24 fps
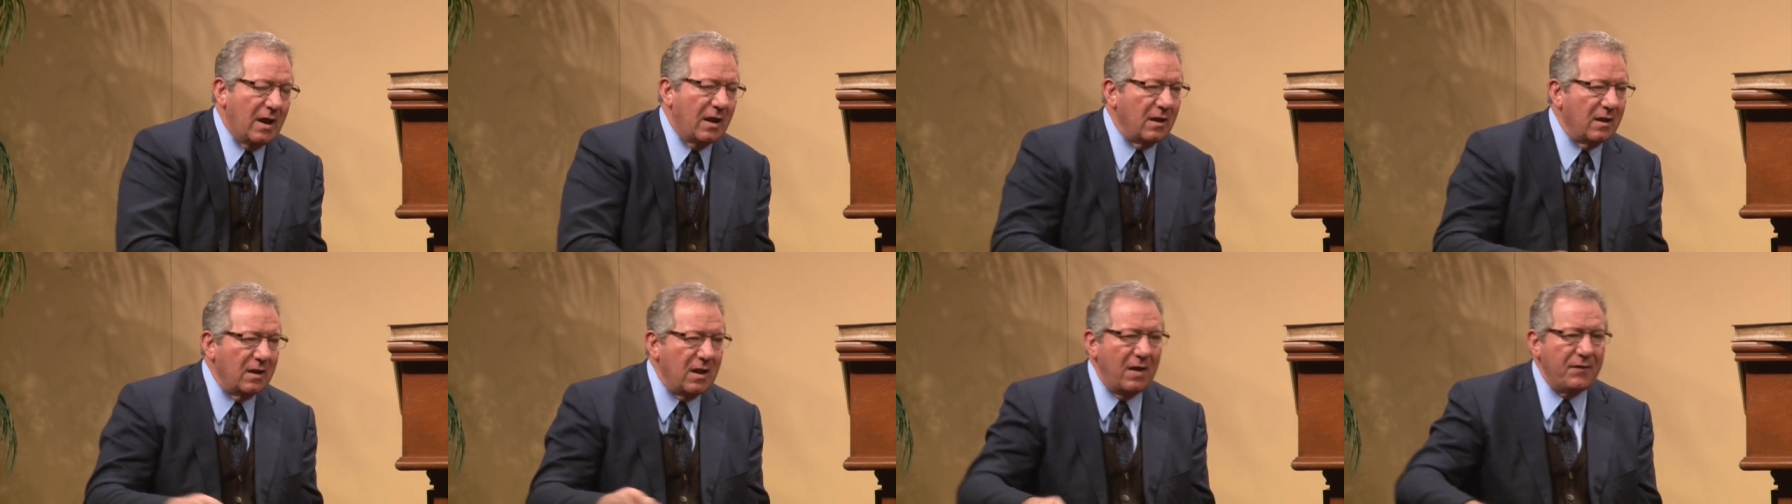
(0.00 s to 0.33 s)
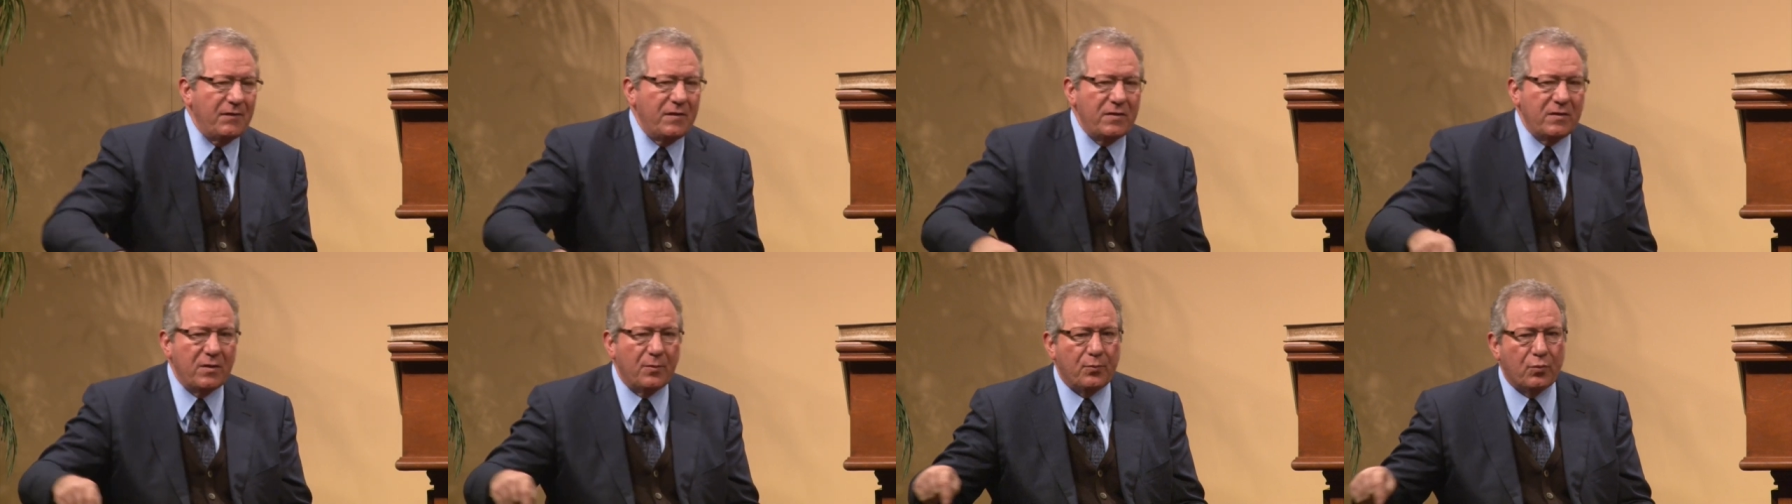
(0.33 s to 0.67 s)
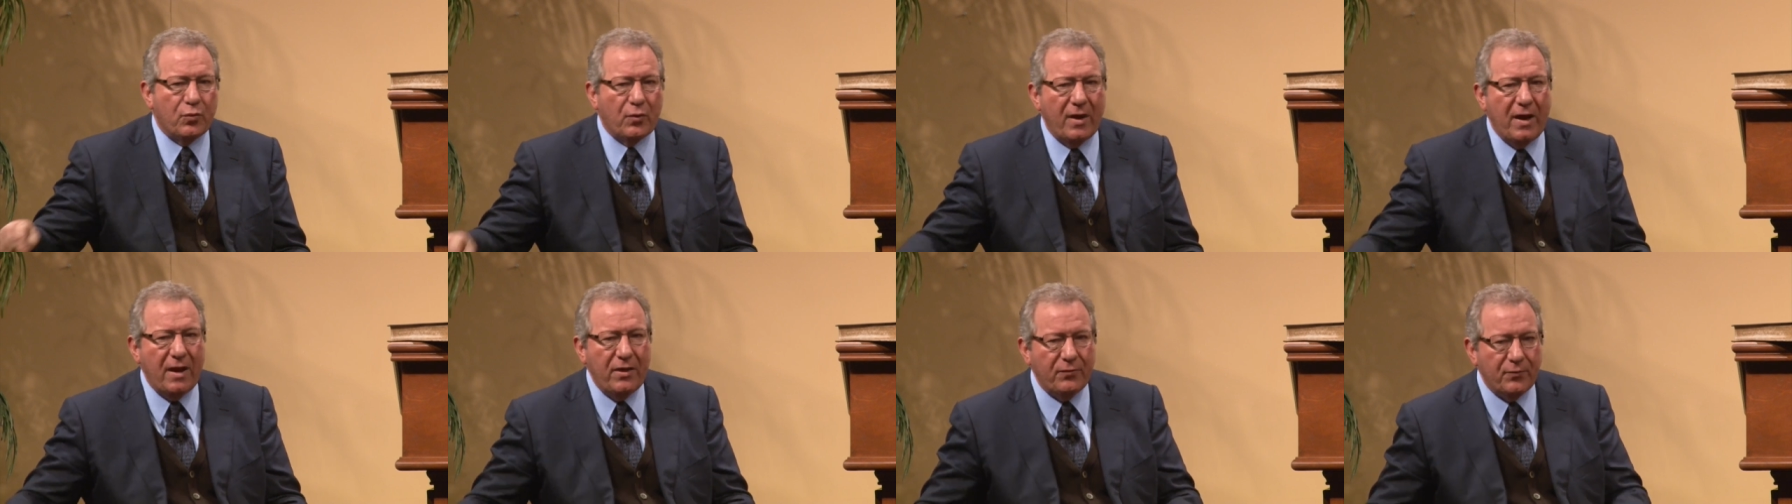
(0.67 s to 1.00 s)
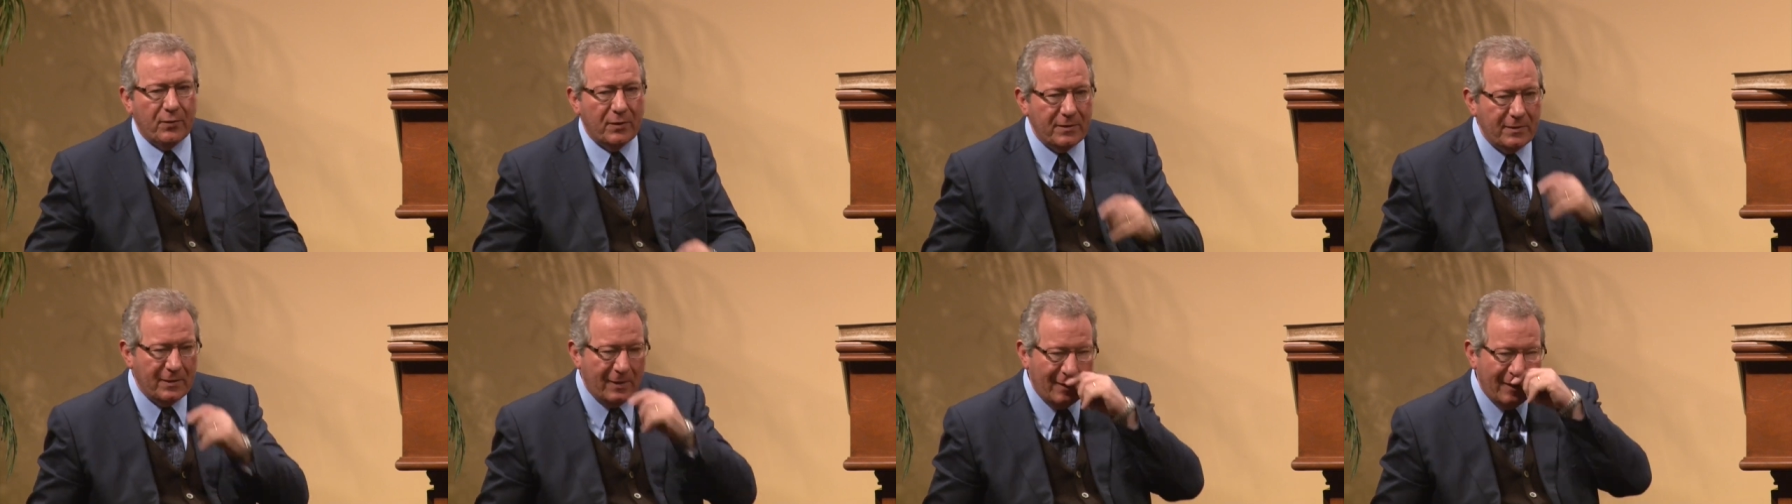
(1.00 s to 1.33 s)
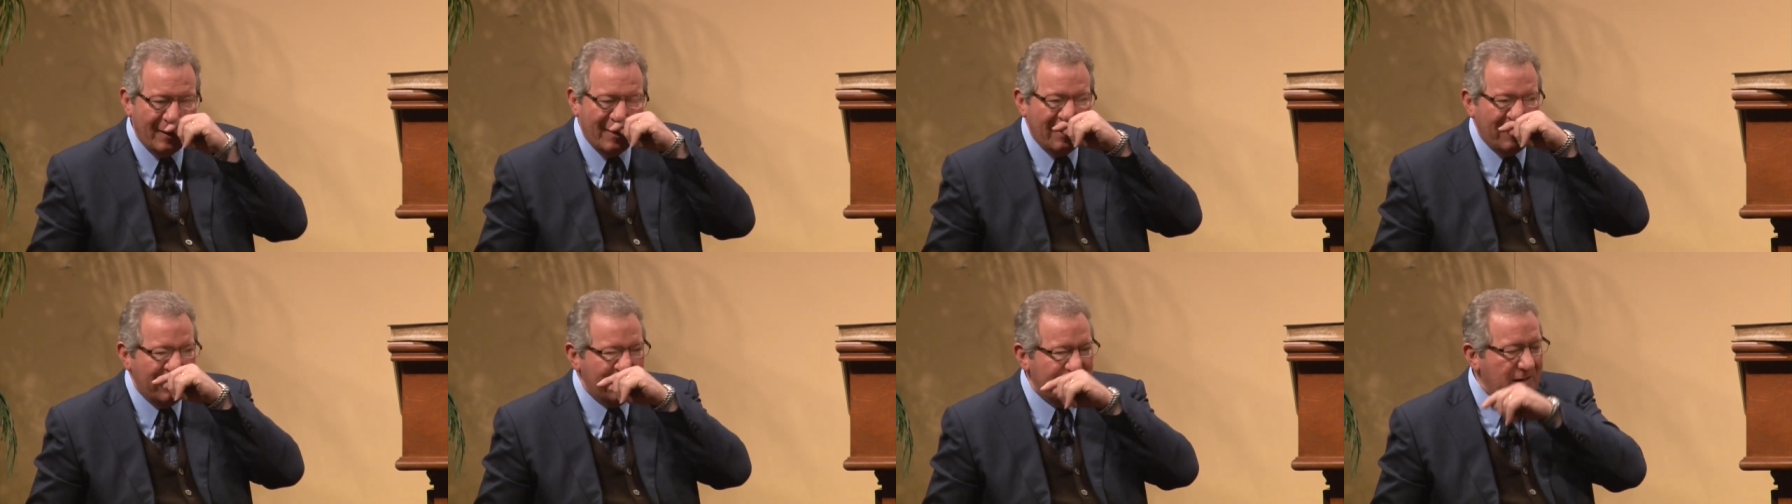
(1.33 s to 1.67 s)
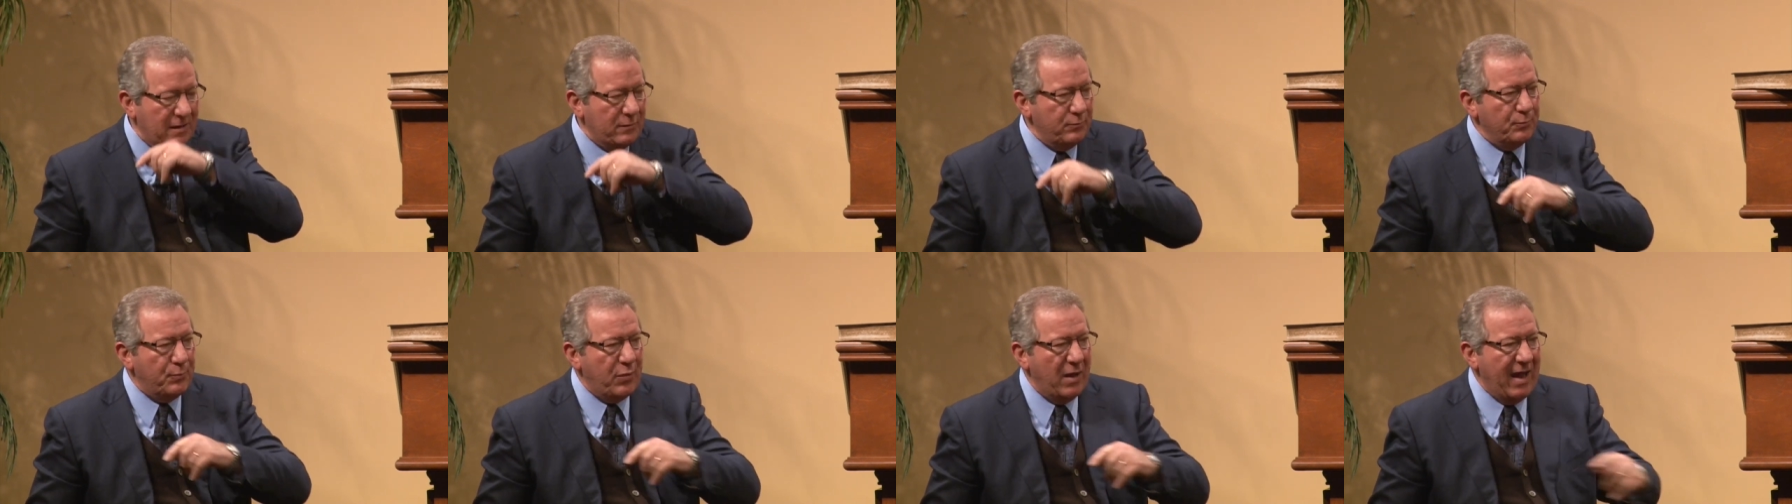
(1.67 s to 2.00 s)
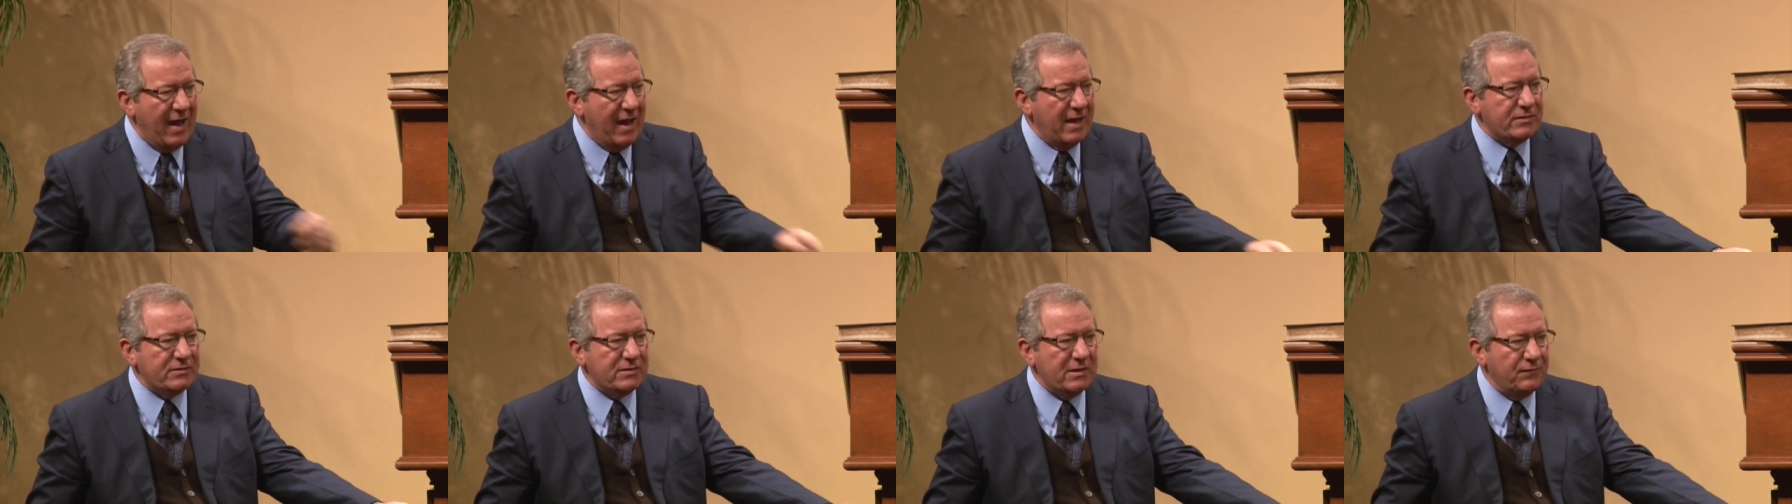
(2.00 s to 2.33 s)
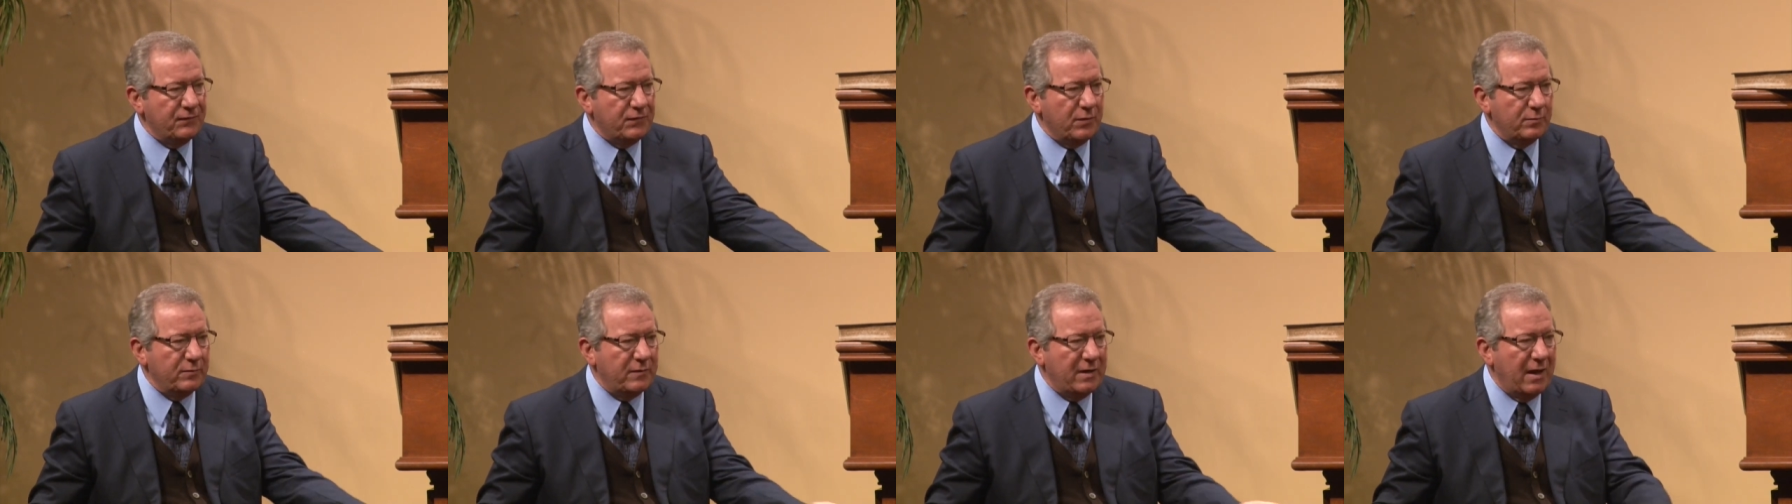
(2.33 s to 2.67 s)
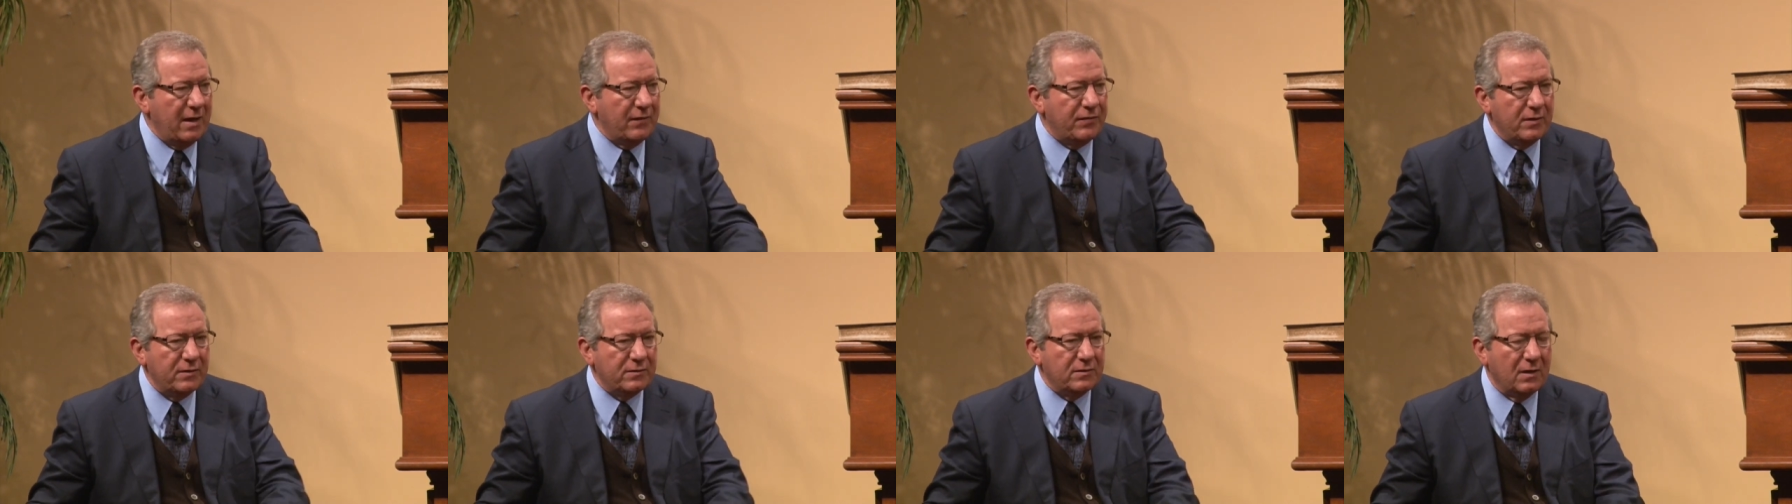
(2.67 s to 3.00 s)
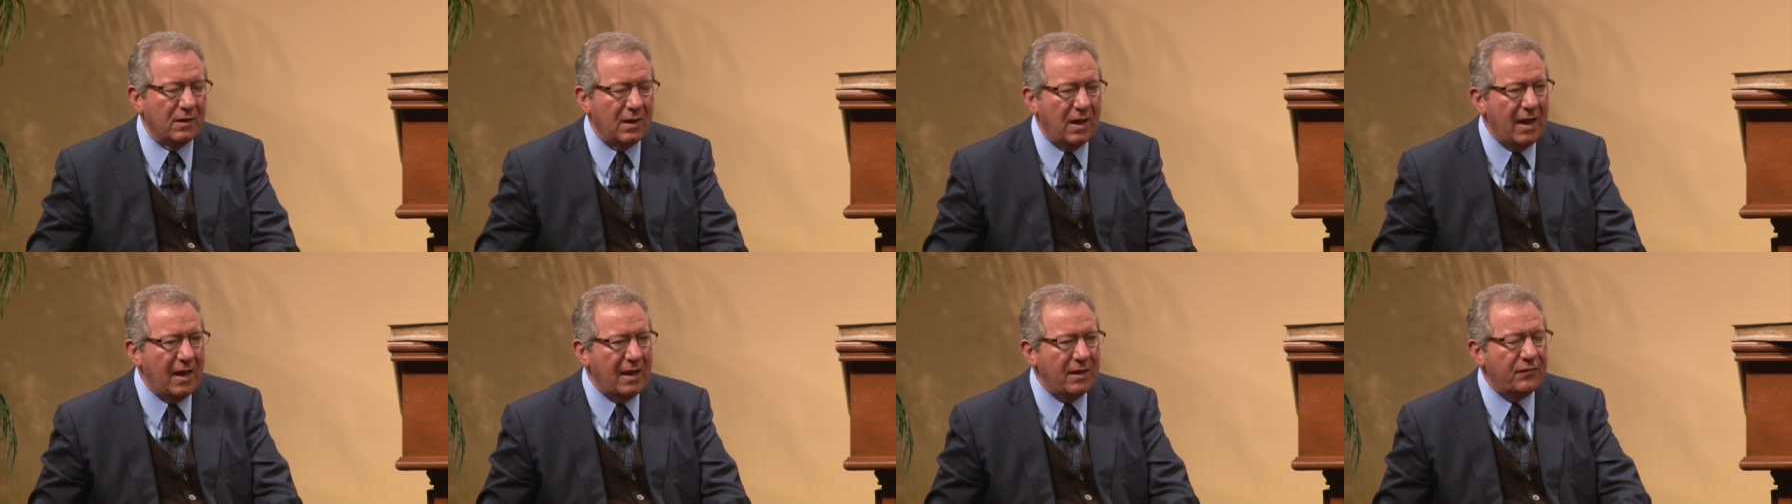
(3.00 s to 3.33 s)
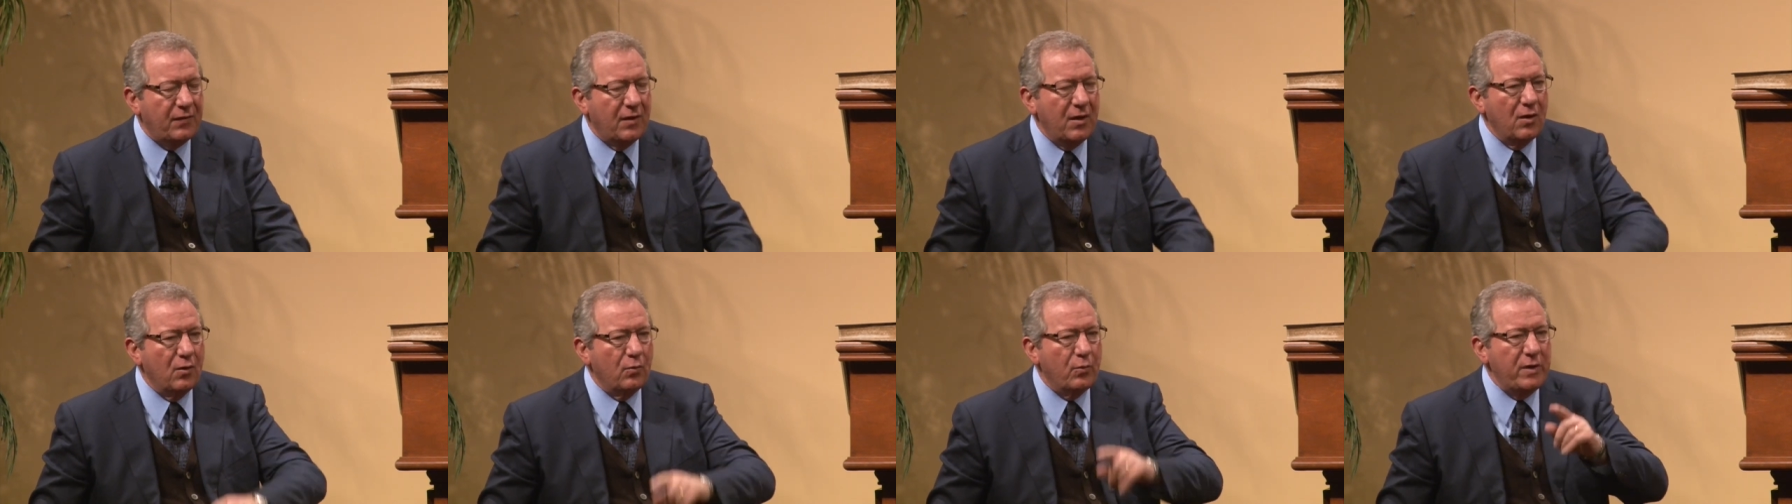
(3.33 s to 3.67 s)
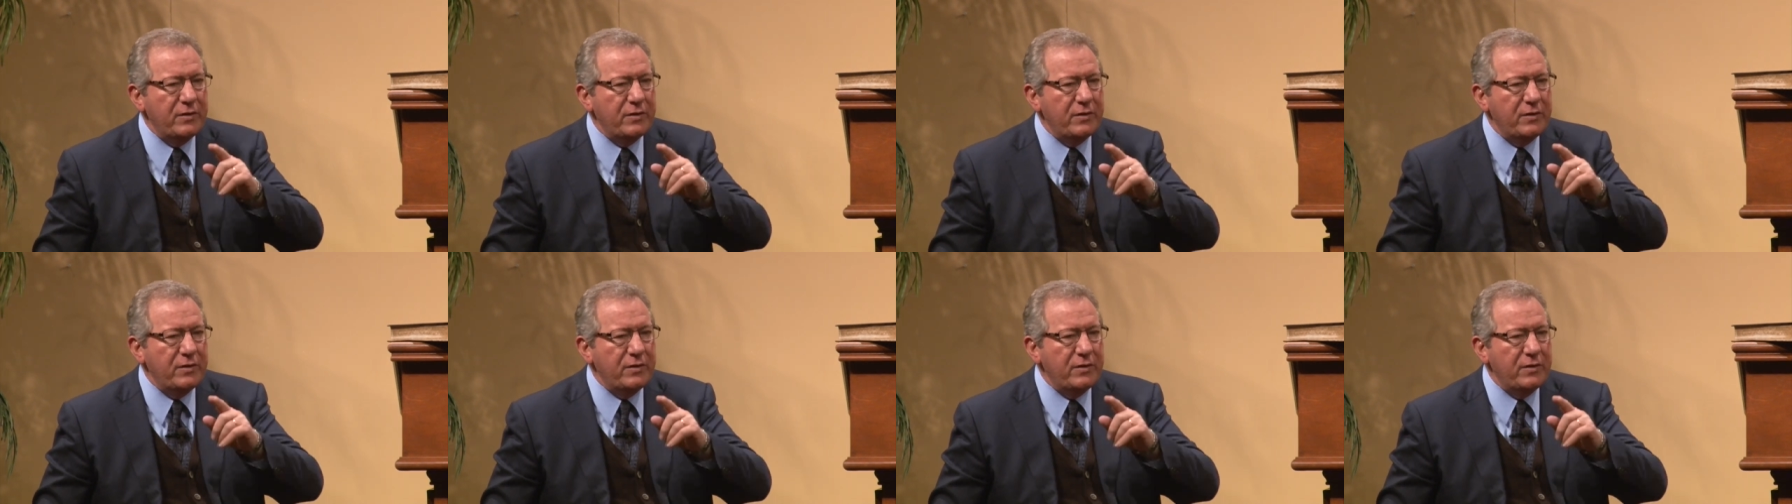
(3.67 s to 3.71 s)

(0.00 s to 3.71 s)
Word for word: Now, loving the brethren didn't pass him from death unto life.